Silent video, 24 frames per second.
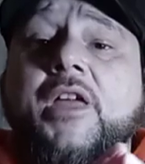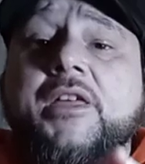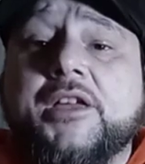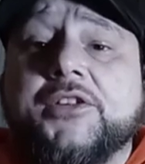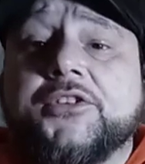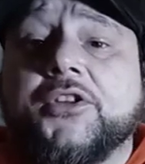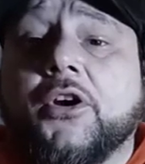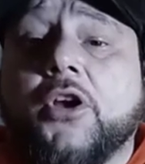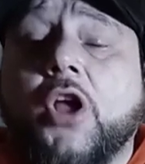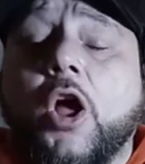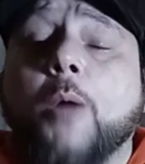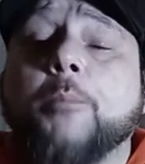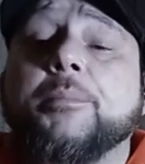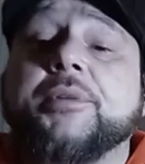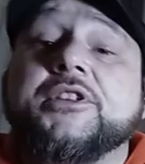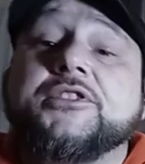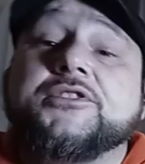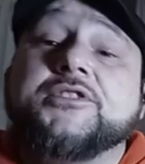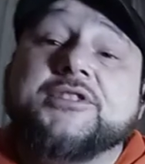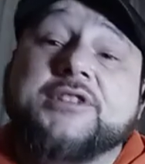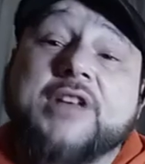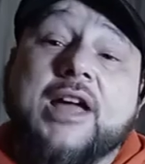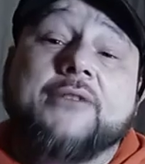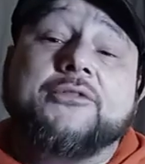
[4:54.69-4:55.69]
These are
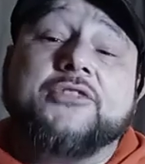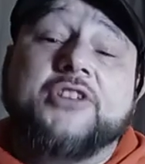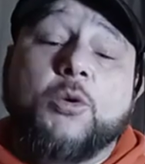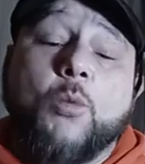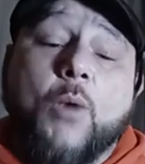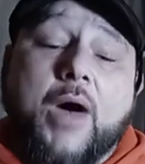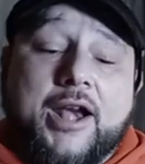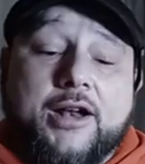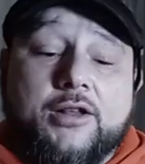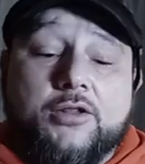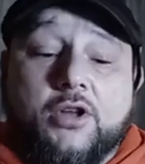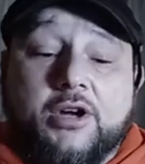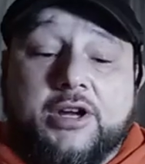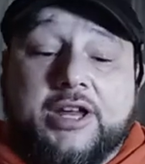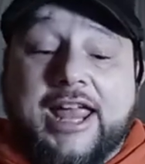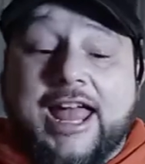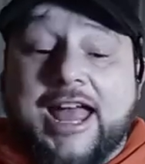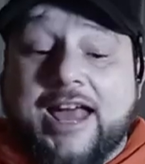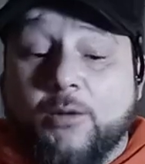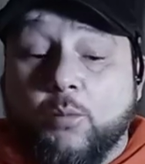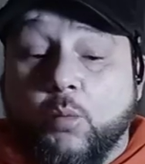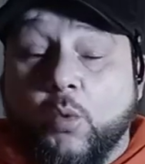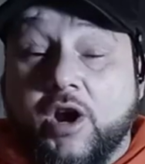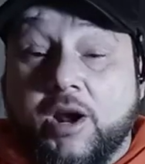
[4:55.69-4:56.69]
companies you definitely want to look
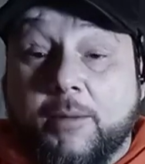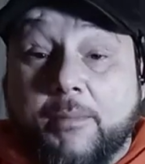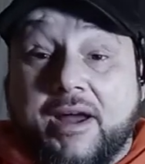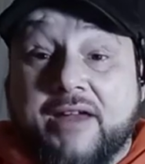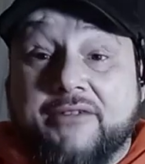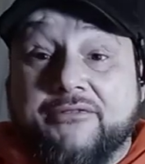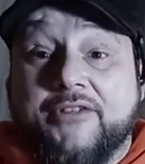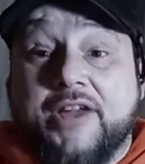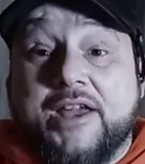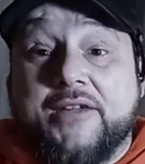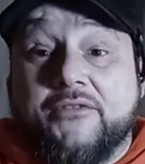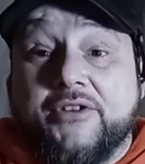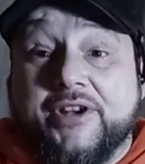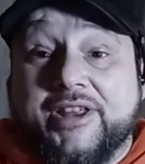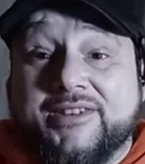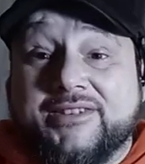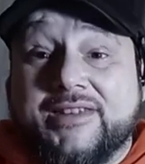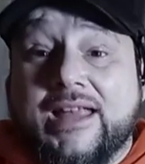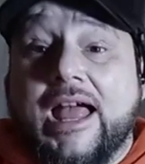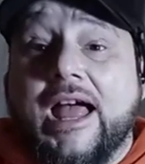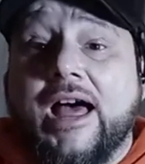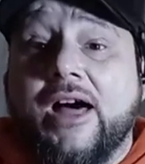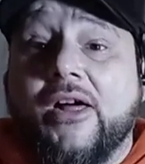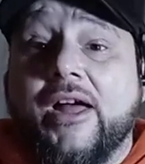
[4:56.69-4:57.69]
at, and one of my favorite
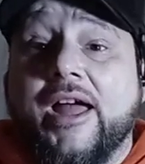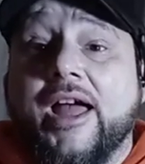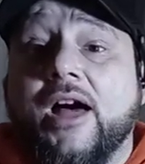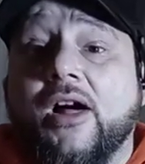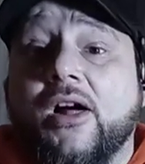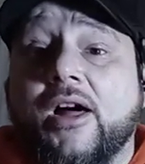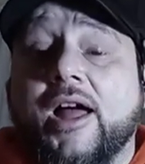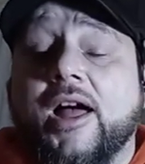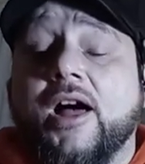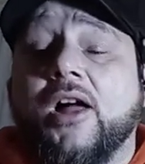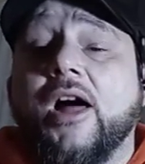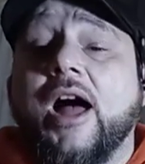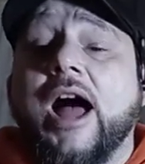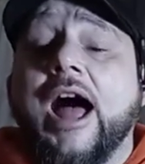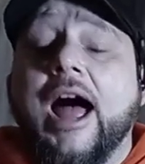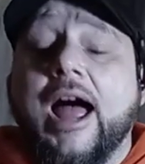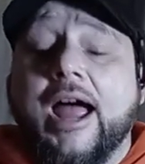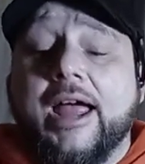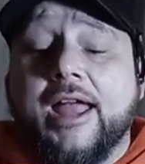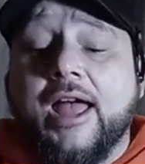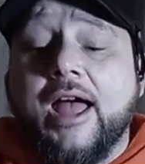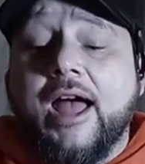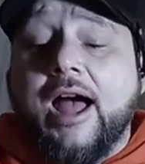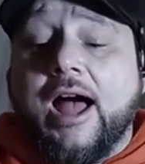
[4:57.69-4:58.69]
is
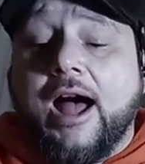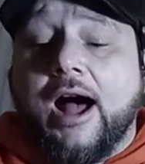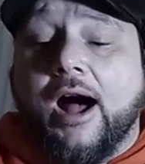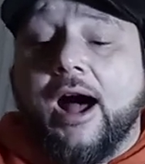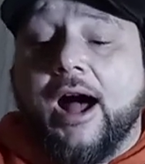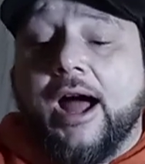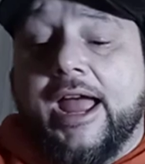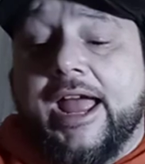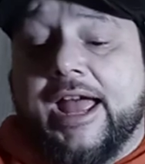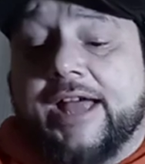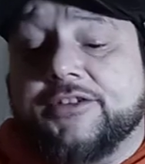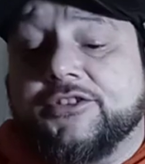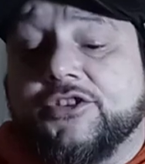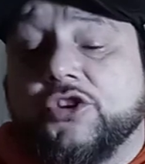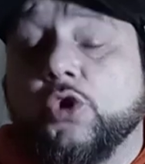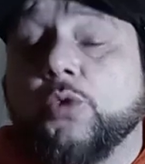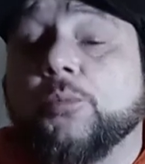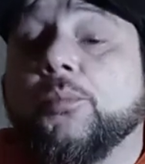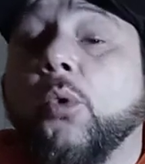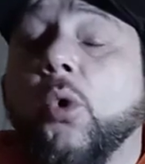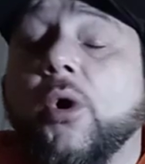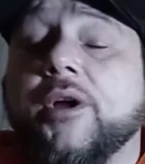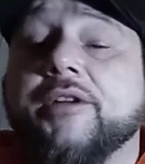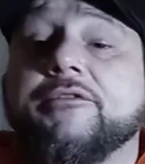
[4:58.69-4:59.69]
LLLI at
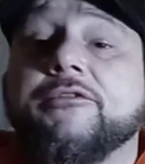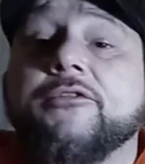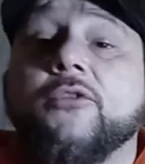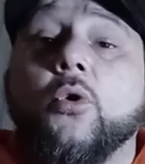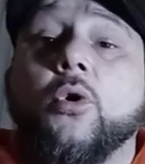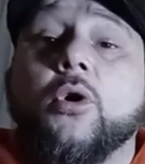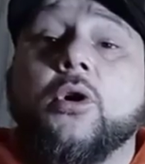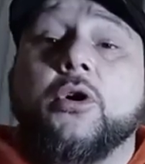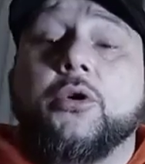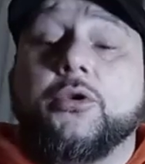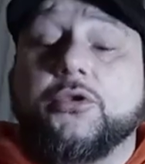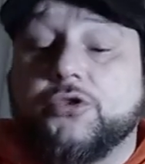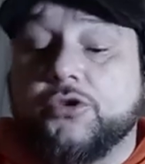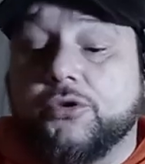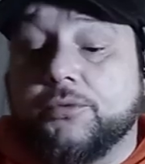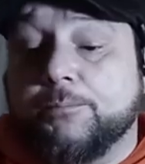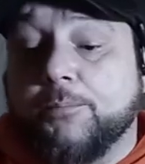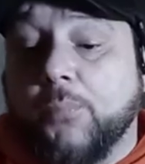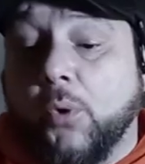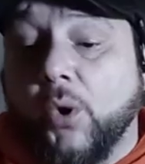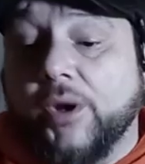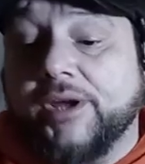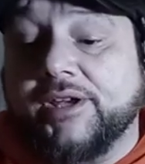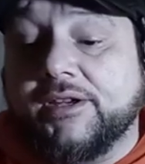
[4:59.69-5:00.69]
2.4 or
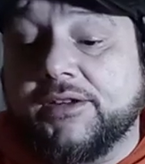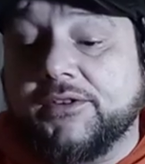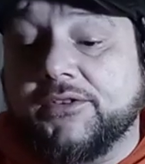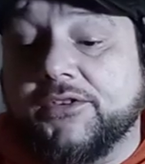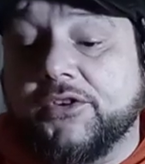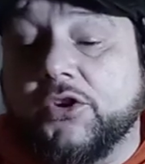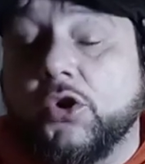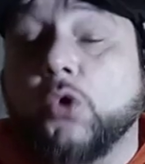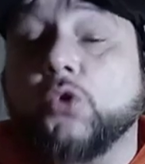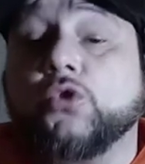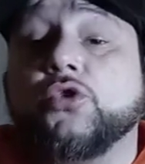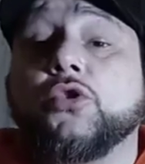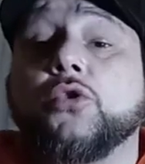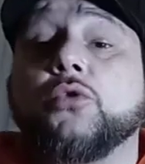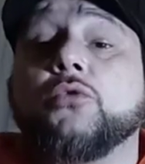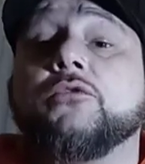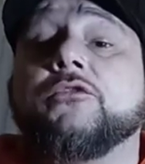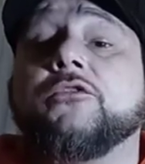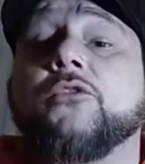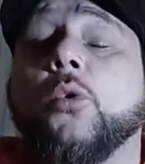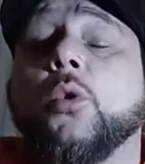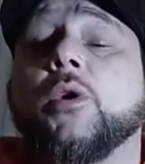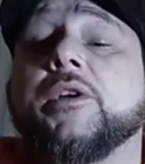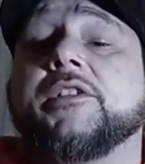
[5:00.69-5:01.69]

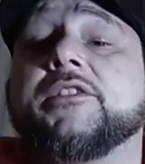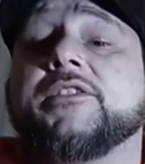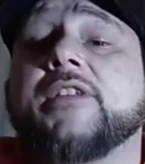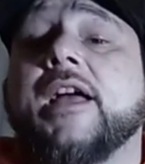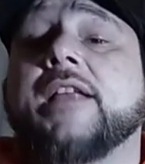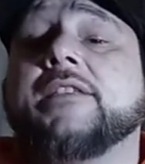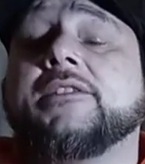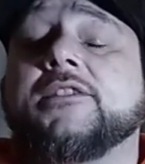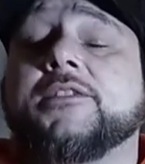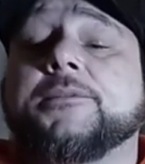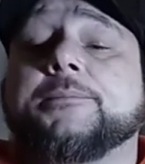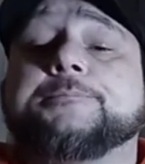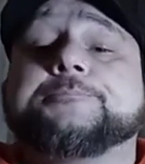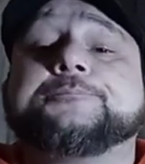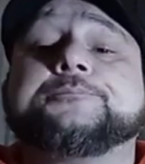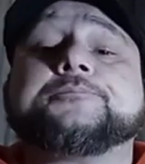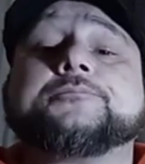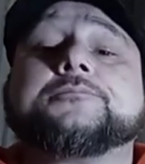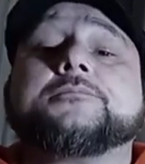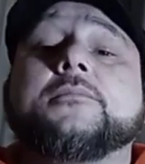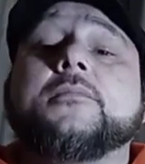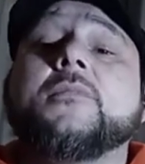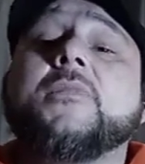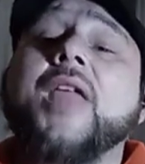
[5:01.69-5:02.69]
0.024 cents.
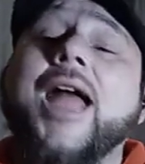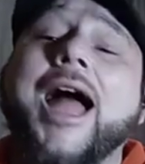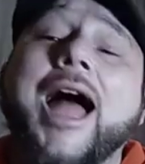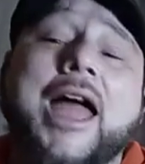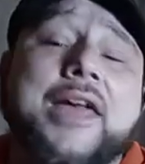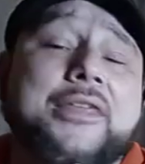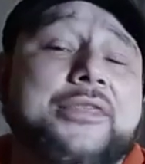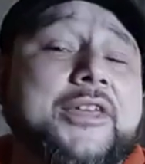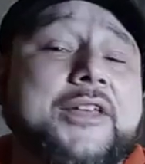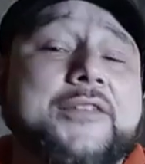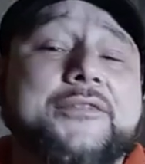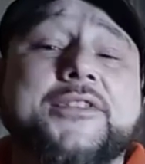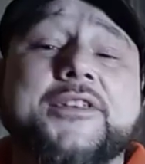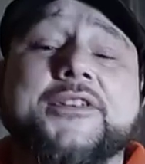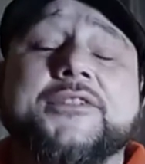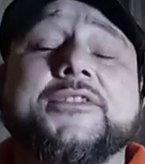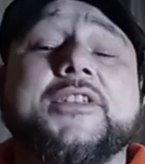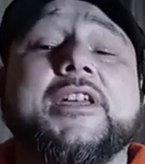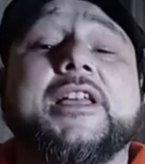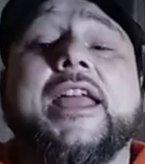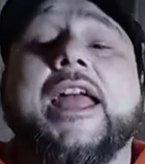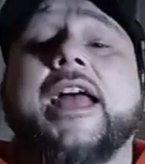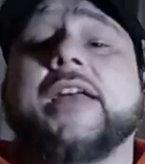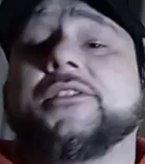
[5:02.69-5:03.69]
I think this
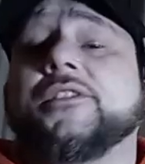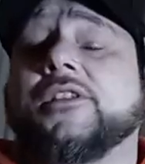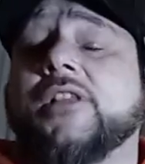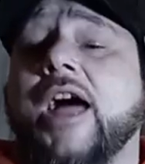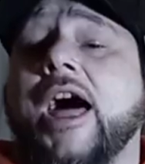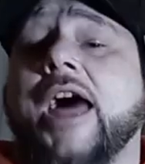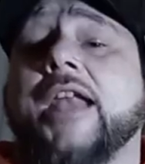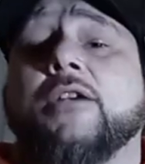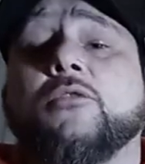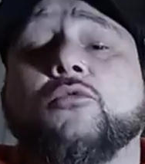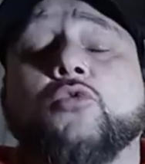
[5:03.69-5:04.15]
thing has a lot